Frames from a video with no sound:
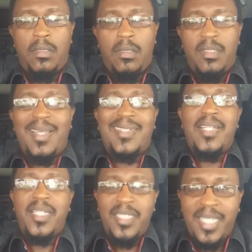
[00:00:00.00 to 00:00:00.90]
that are
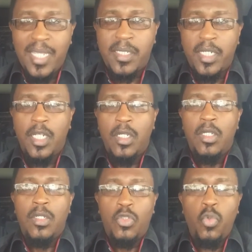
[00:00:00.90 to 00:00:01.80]
dedicated
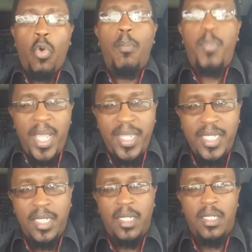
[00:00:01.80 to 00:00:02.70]
to obeying